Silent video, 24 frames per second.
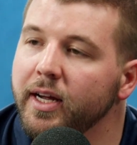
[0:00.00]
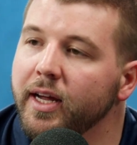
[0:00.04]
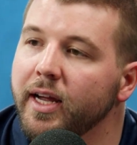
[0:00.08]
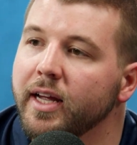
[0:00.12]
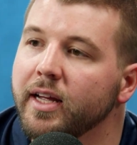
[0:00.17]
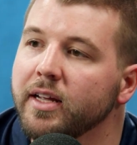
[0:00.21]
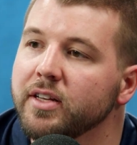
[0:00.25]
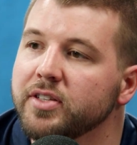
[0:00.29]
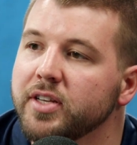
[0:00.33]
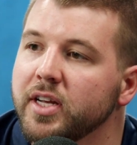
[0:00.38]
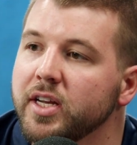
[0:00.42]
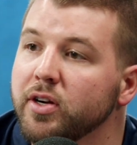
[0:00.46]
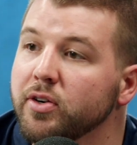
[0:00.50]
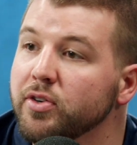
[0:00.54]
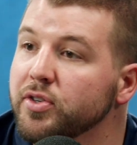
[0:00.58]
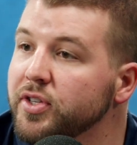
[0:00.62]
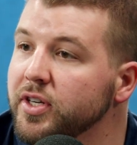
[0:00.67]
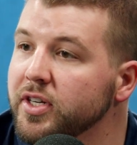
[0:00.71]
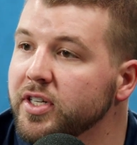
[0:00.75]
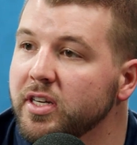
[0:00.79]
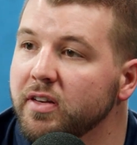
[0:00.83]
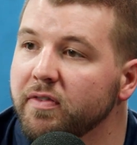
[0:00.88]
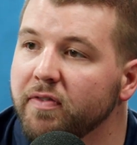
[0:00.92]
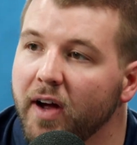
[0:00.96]
And say you're
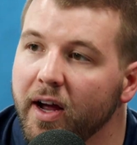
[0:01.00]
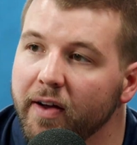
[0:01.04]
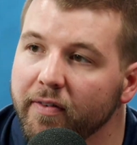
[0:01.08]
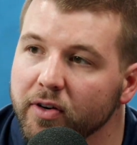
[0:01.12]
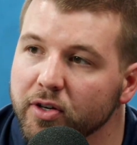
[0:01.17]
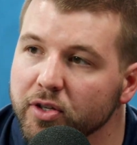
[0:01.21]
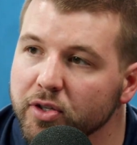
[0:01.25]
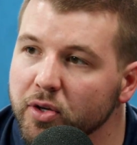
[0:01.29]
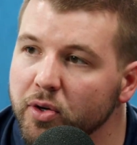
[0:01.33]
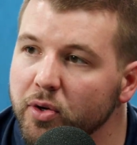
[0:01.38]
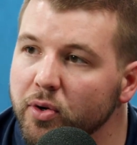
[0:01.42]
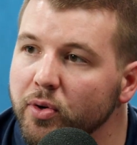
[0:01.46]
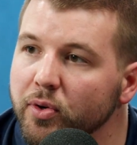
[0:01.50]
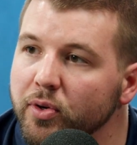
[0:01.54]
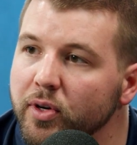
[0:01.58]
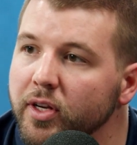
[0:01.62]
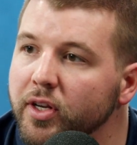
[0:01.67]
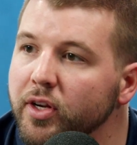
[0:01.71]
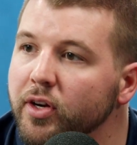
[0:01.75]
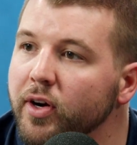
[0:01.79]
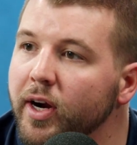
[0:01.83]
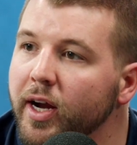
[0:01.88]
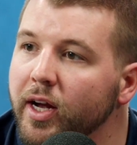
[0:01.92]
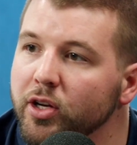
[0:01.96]
65 years old
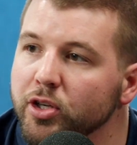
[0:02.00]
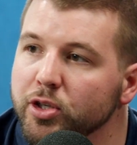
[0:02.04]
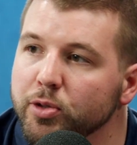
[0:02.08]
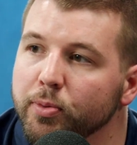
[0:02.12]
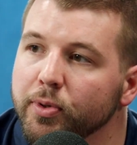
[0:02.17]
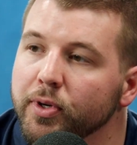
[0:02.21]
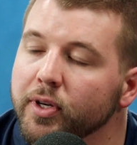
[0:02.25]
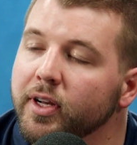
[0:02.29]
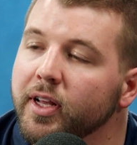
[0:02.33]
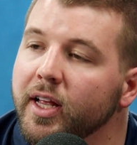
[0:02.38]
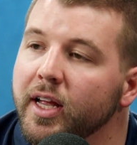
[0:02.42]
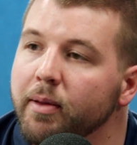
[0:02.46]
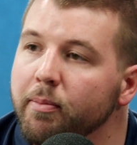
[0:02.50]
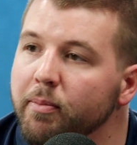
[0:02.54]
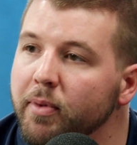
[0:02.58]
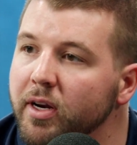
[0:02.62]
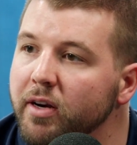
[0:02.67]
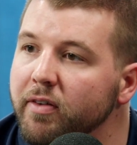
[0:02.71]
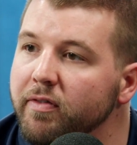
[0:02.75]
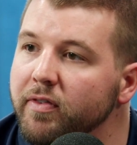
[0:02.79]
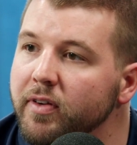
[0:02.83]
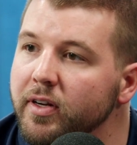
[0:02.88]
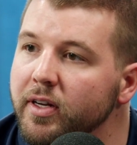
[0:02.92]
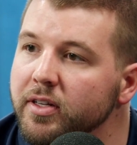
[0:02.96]
and you're eligible to claim
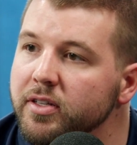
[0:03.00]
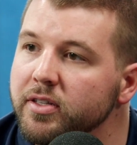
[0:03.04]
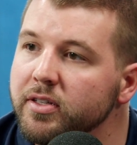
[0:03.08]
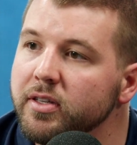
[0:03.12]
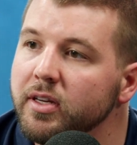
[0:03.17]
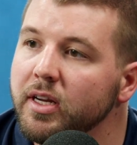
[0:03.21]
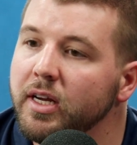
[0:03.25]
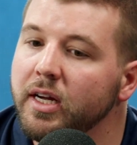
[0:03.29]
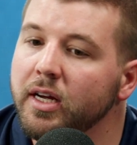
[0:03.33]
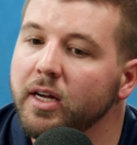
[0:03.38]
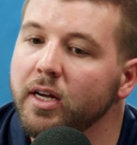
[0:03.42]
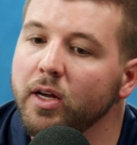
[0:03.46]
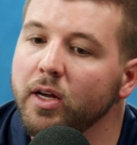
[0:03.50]
benefits.